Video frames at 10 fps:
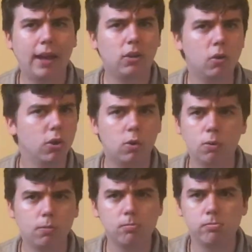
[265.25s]
I don't
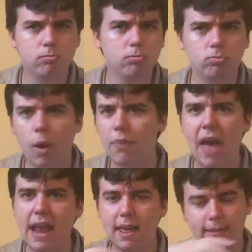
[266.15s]
know what
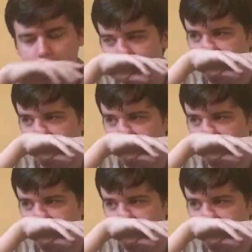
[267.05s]
that is.